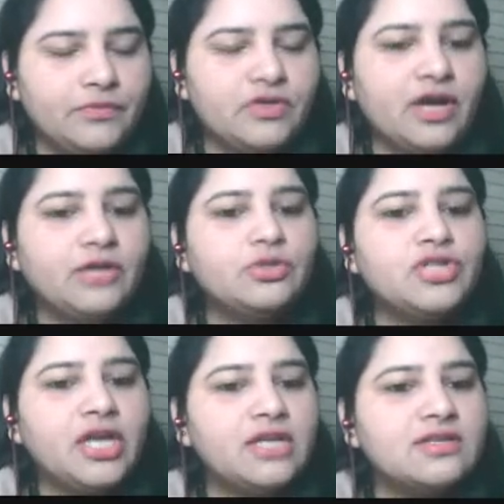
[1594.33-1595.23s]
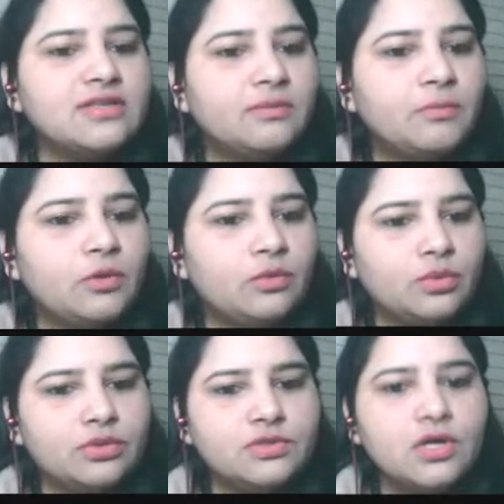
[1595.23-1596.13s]
Try to change the simple
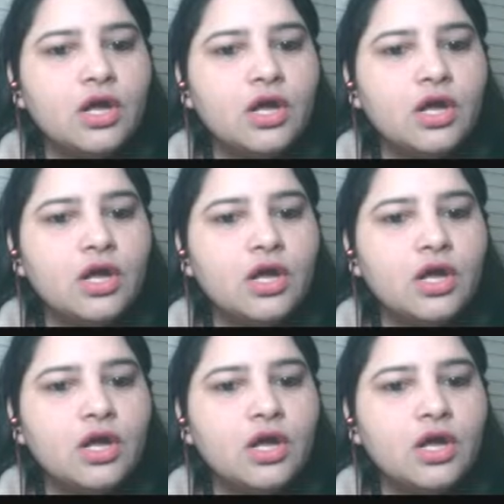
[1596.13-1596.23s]
words.